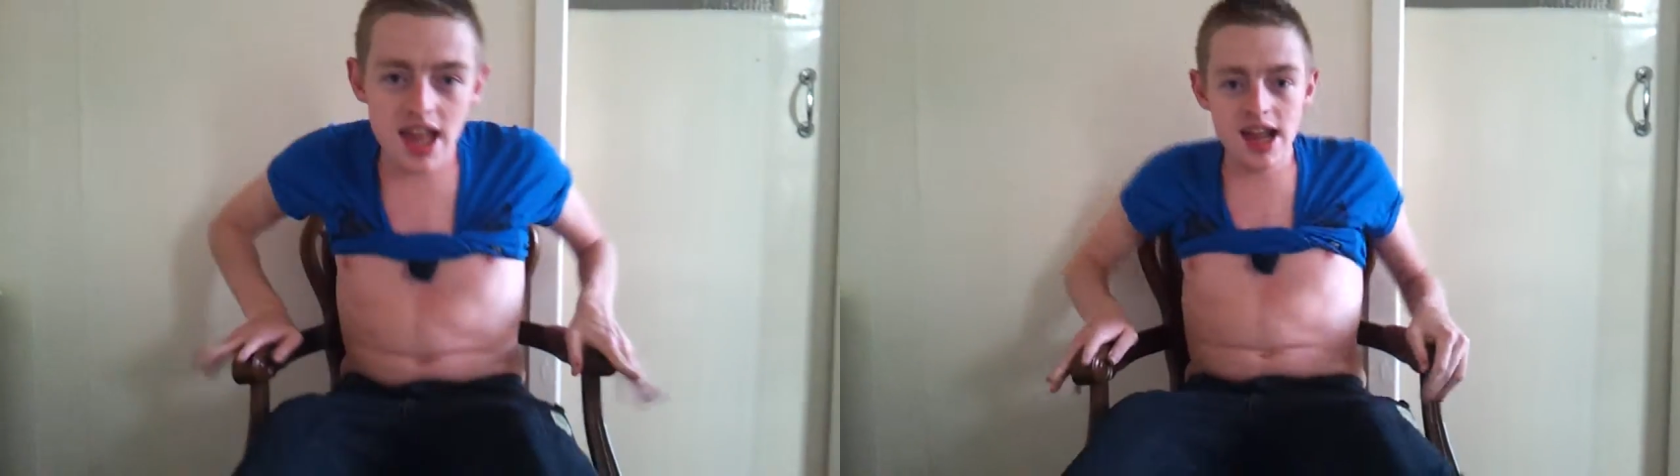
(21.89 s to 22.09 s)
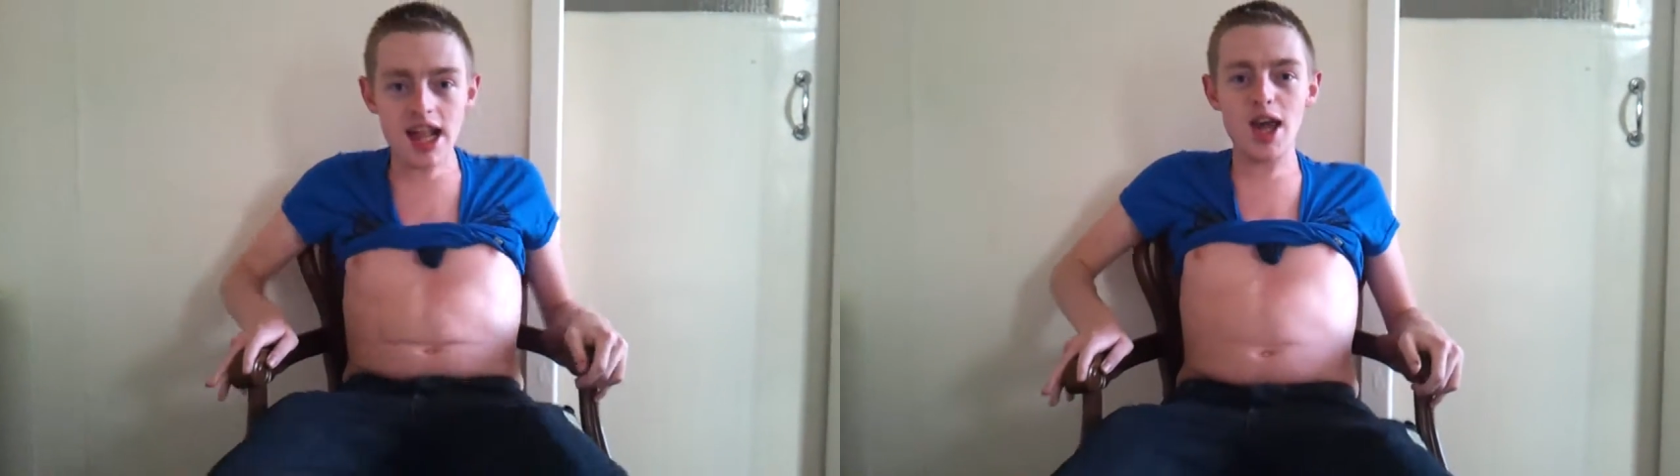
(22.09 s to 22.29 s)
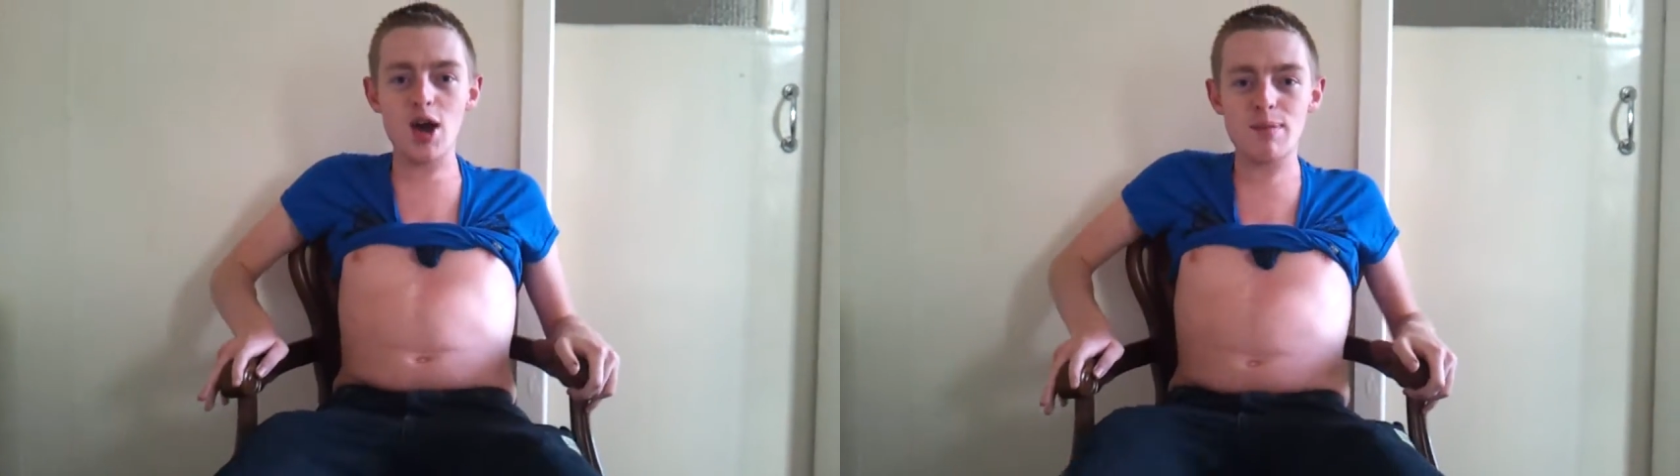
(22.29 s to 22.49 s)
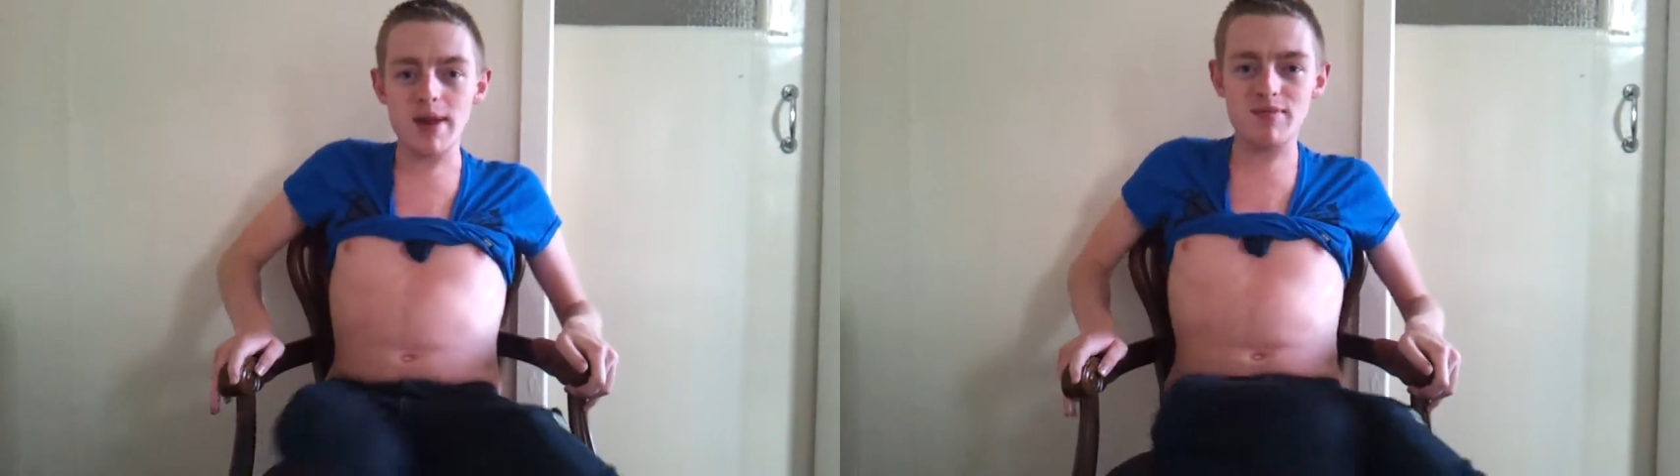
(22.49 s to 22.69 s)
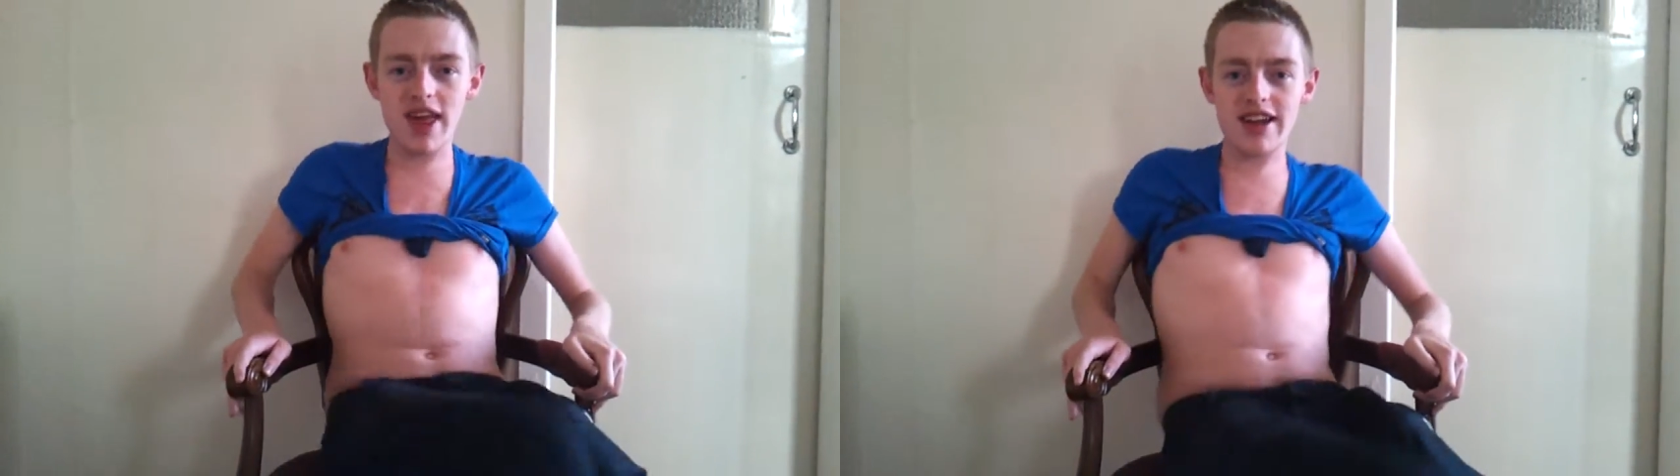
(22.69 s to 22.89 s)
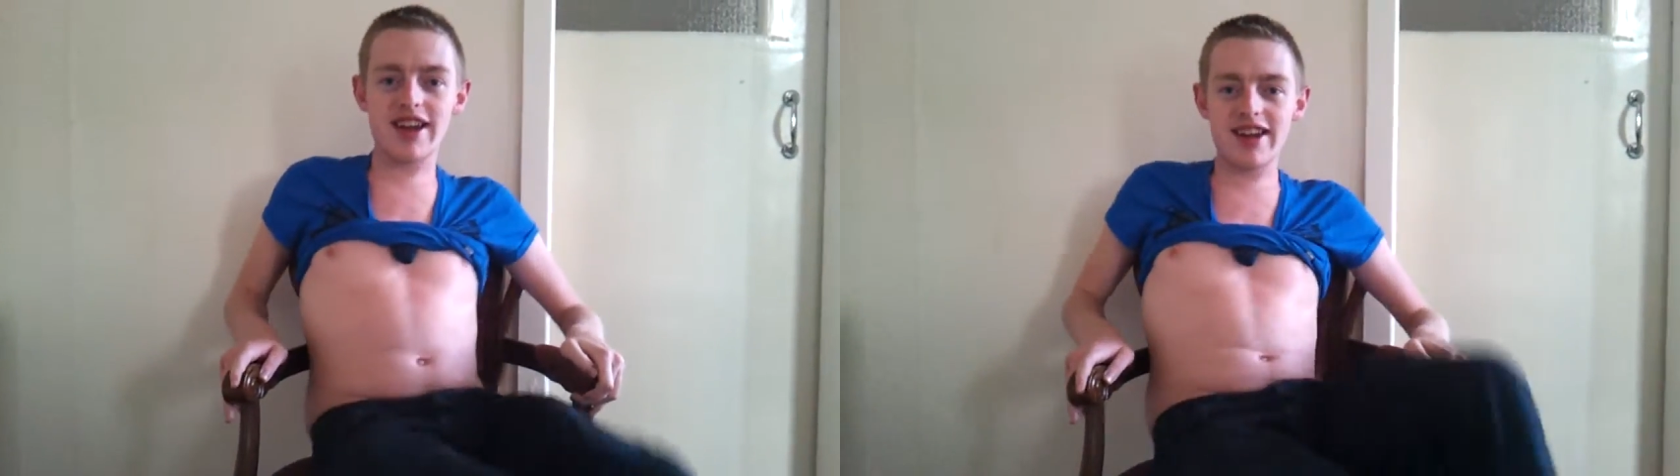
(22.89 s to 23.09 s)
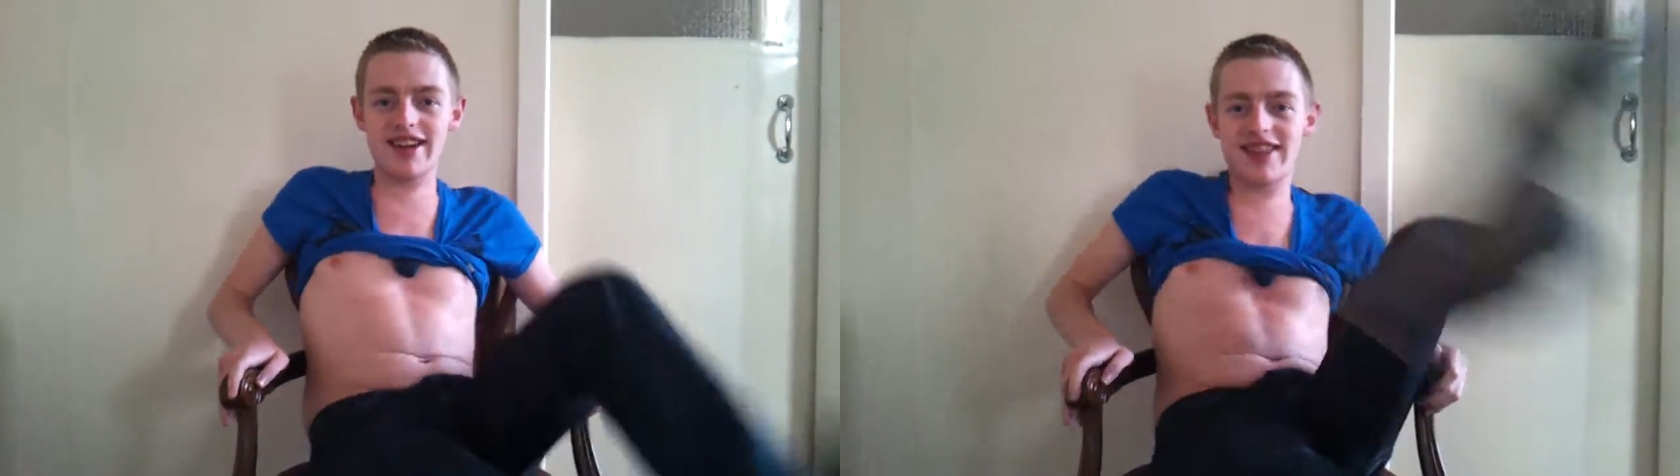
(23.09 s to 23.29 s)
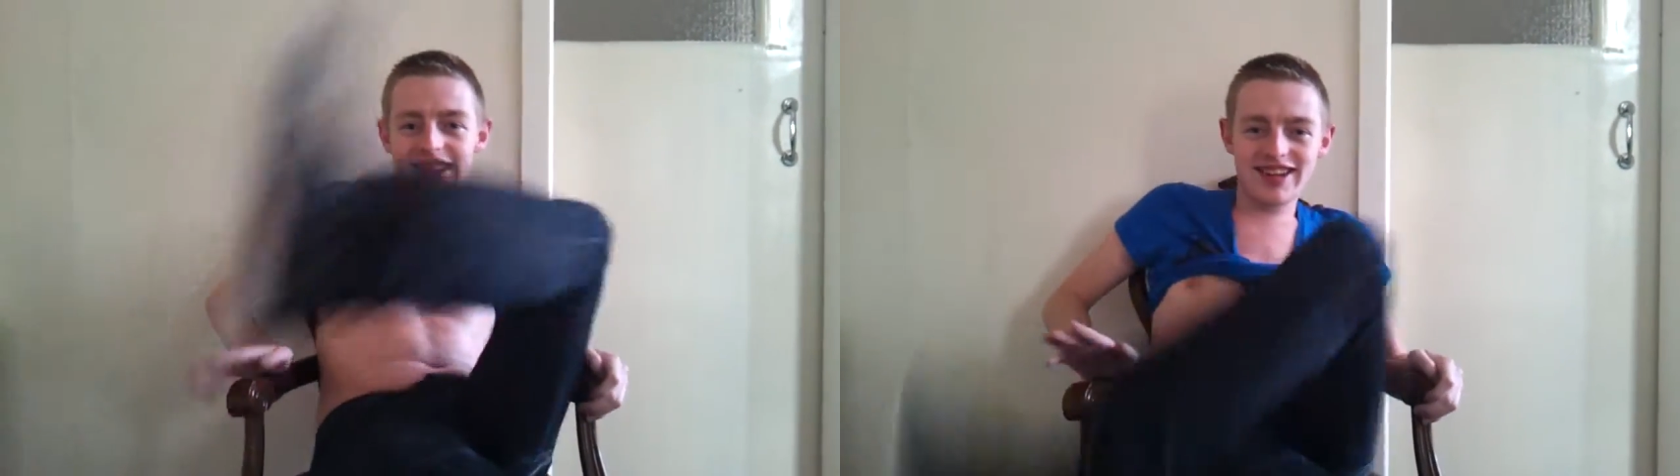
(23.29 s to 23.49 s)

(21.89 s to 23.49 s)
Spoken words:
Hello, Big Brother.